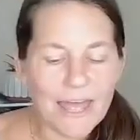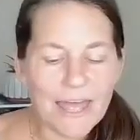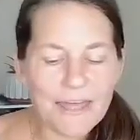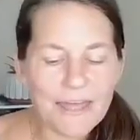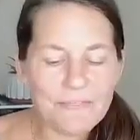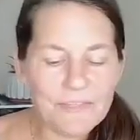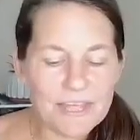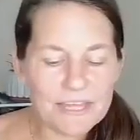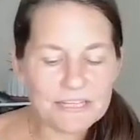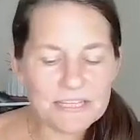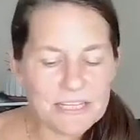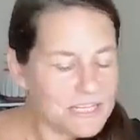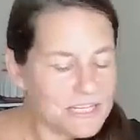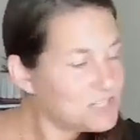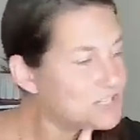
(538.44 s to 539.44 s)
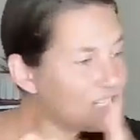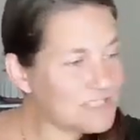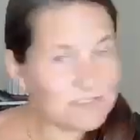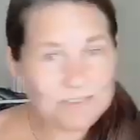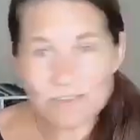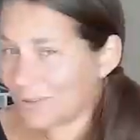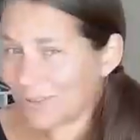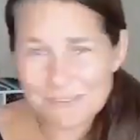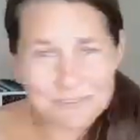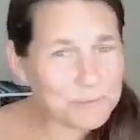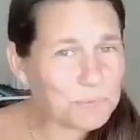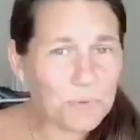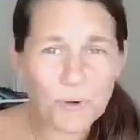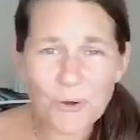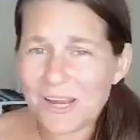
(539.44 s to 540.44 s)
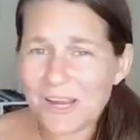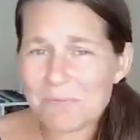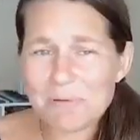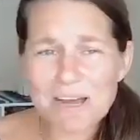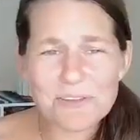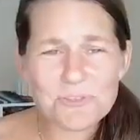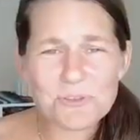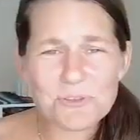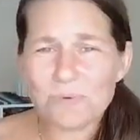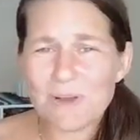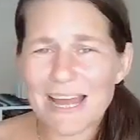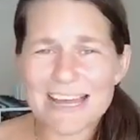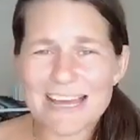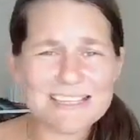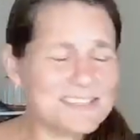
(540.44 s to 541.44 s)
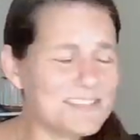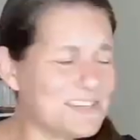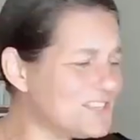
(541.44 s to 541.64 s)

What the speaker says: And then just don't even worry about the rest.